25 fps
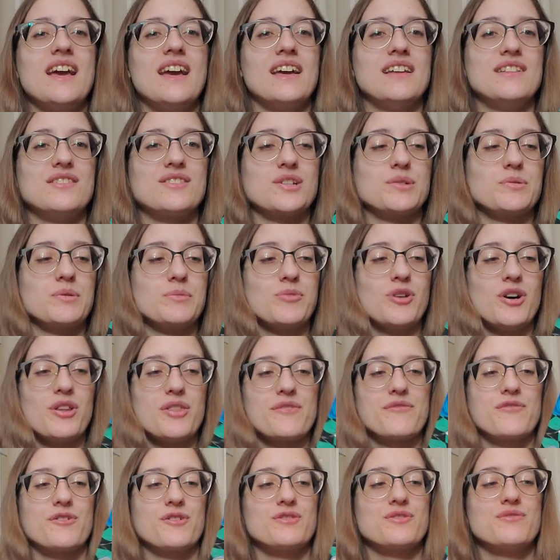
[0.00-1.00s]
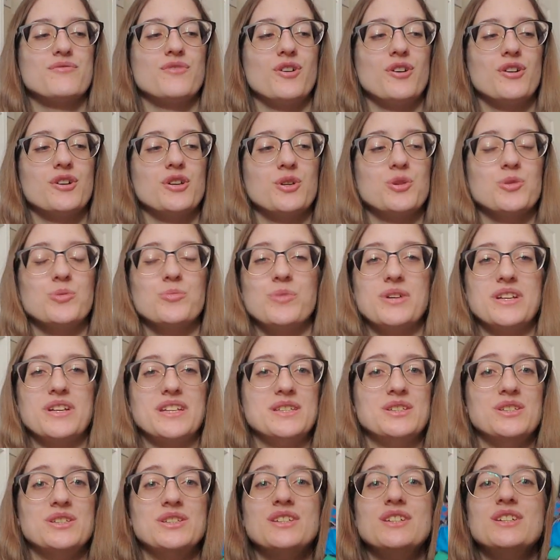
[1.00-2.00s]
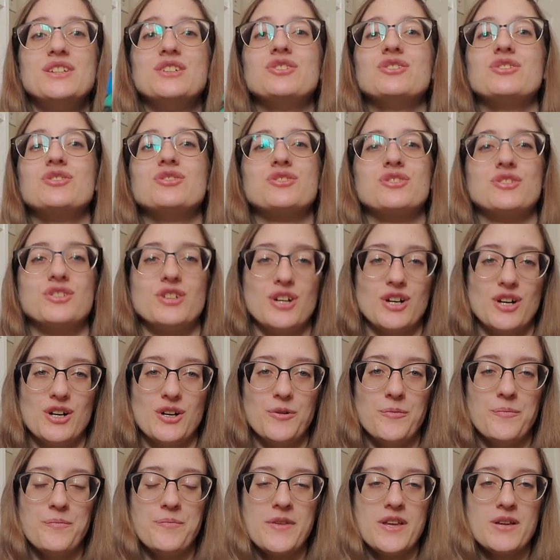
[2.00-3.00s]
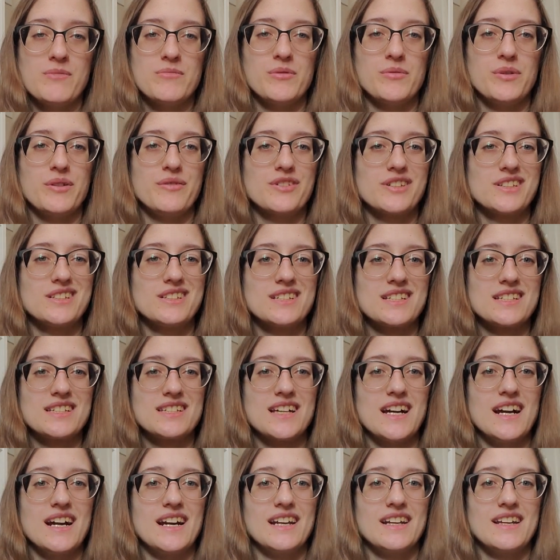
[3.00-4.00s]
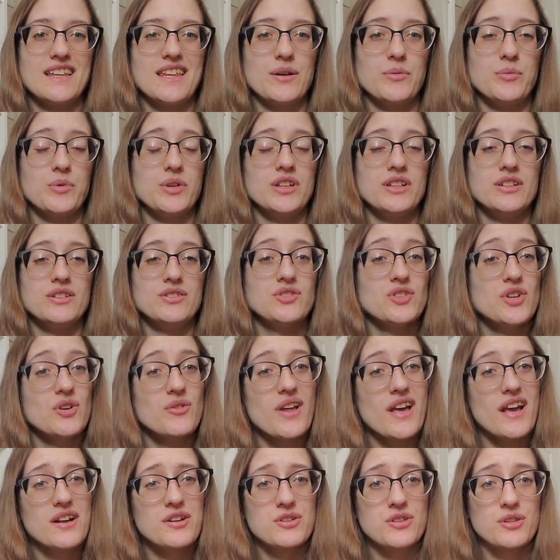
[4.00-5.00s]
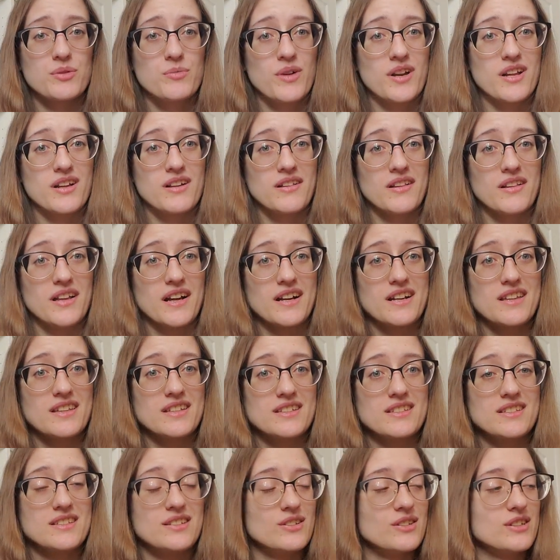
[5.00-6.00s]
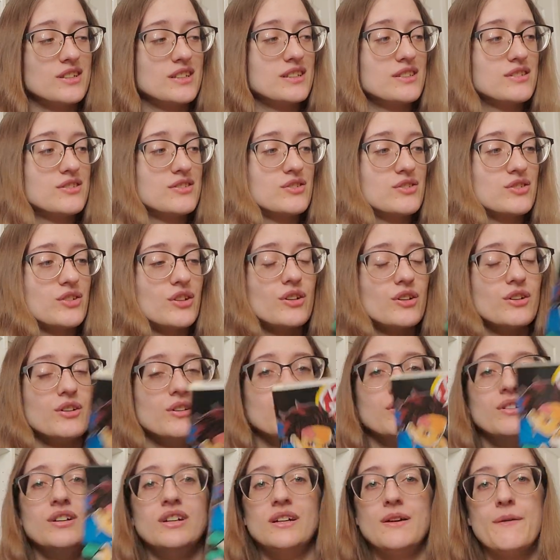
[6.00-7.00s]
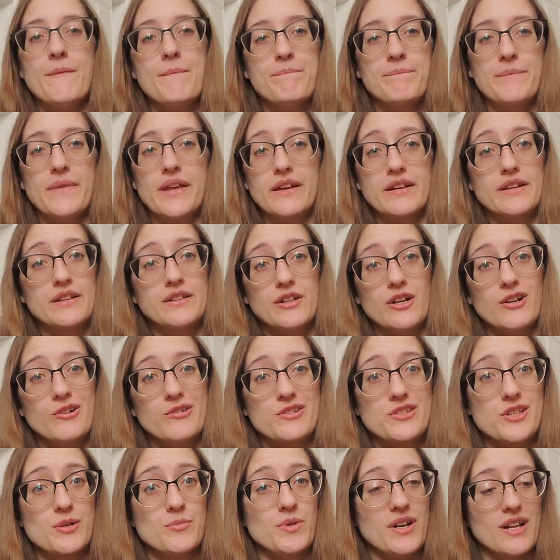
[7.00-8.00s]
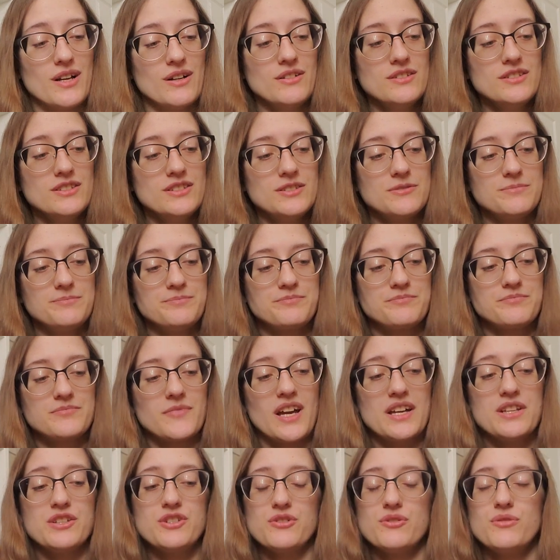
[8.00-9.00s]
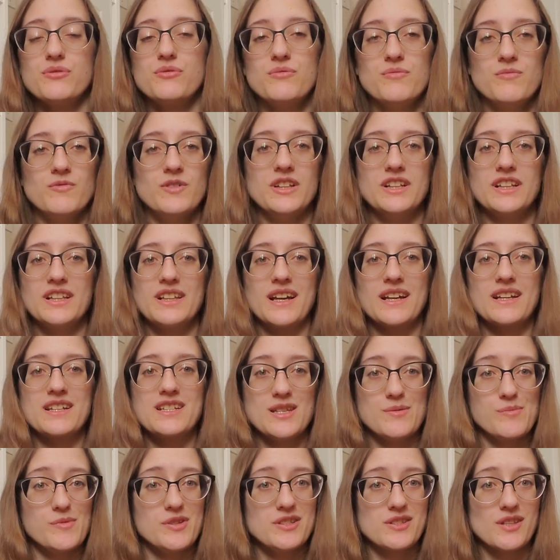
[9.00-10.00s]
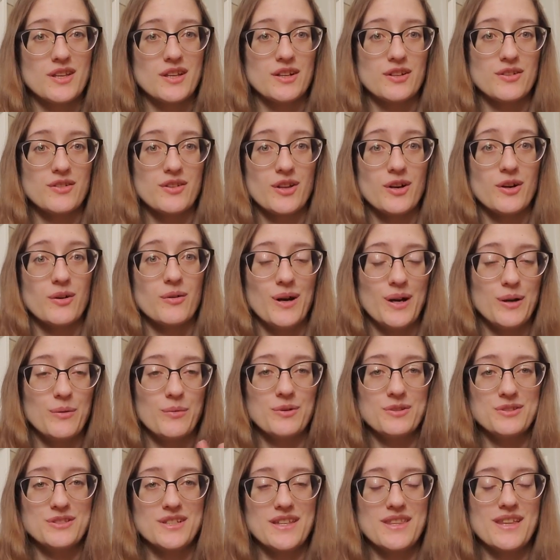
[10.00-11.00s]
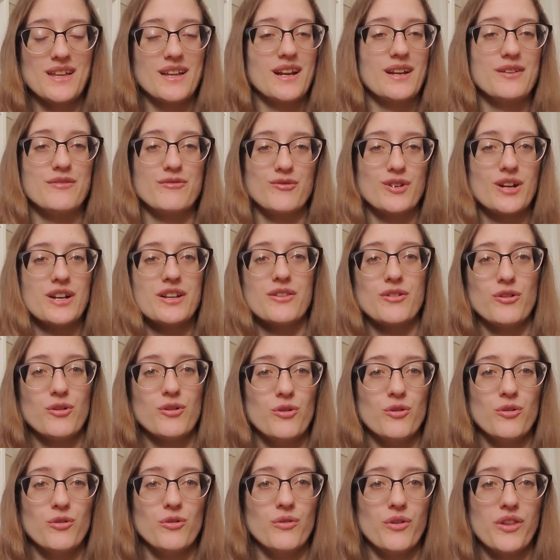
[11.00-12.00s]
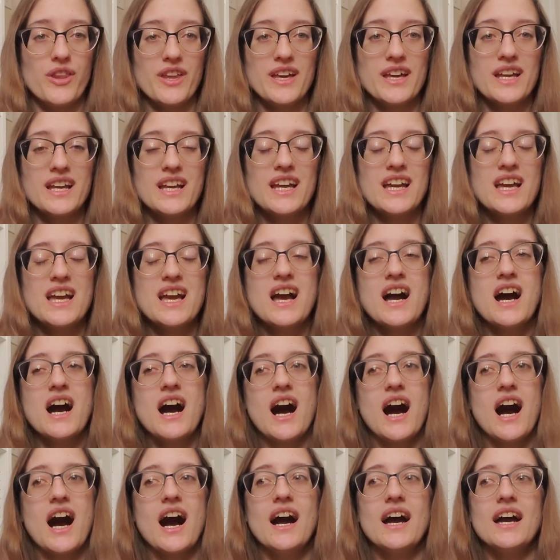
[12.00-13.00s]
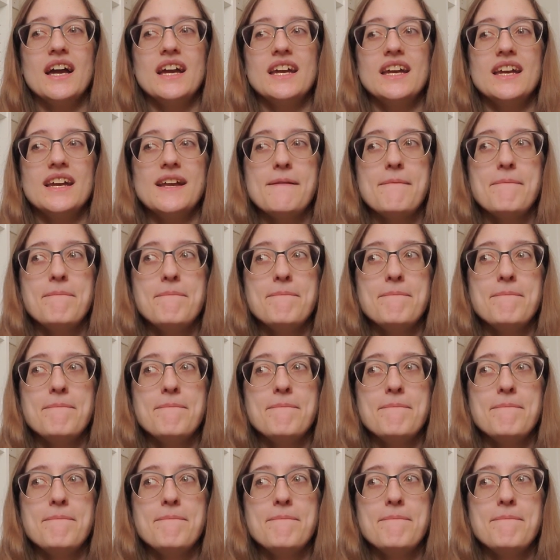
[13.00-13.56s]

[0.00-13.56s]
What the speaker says: and so we bought the first volume years ago, but we've since decided that we don't actually want to collect this series, so it can go to someone else. I do really like Demon Slayer, though. I will say that. I've read the whole thing. I